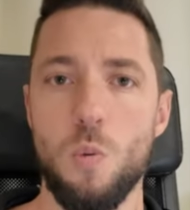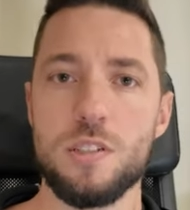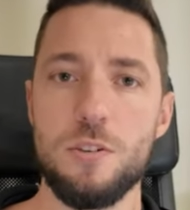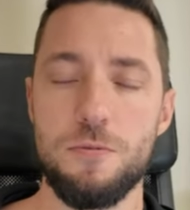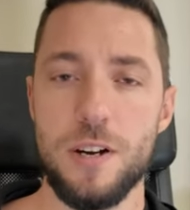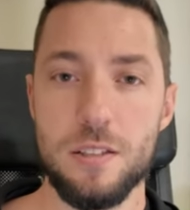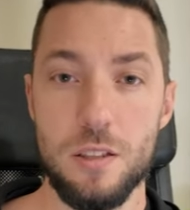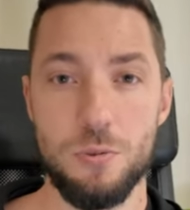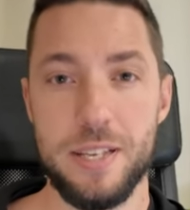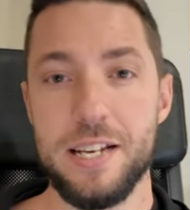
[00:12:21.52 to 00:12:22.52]
Once you find the
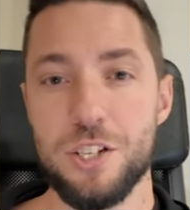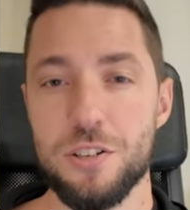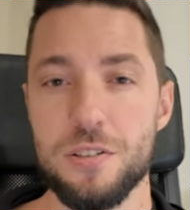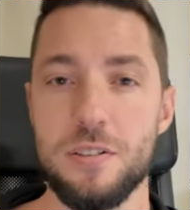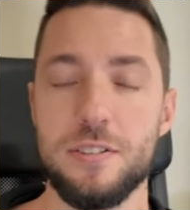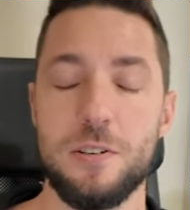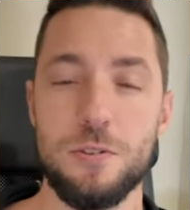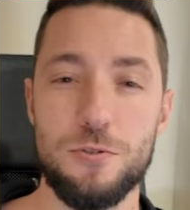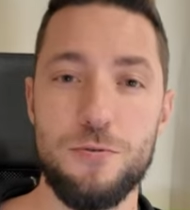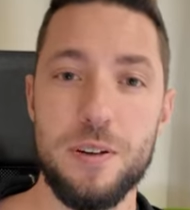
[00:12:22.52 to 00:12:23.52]
location, there
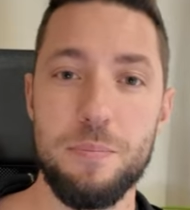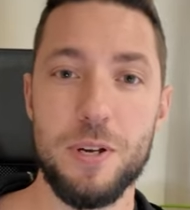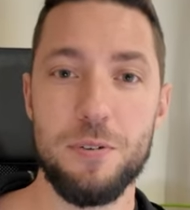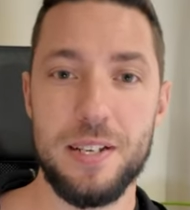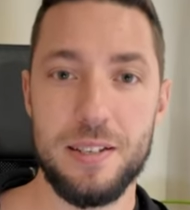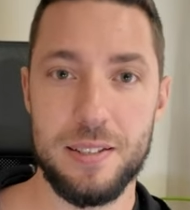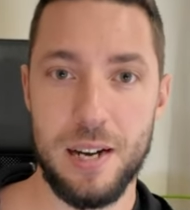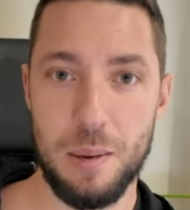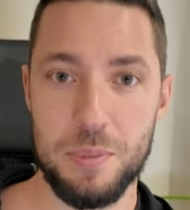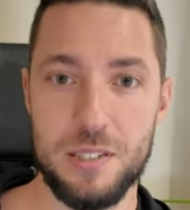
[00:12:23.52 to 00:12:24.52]
are three building
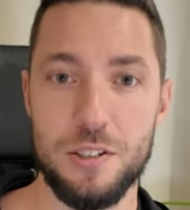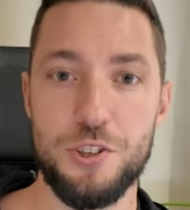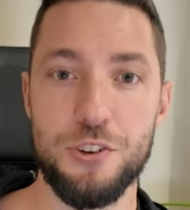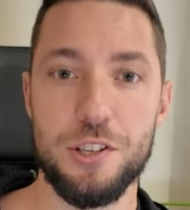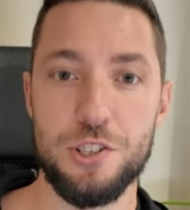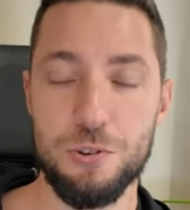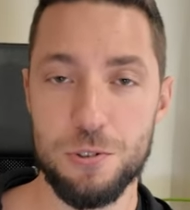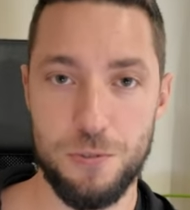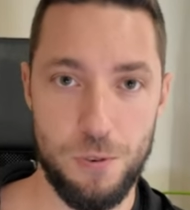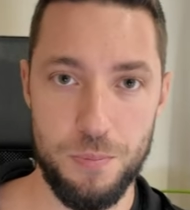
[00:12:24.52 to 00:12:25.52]
types that you can
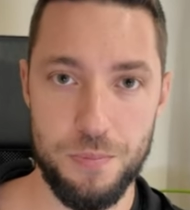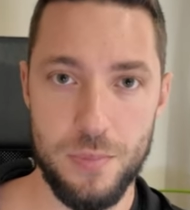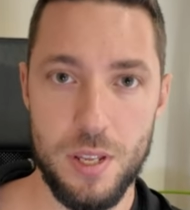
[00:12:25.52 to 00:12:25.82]
choose from.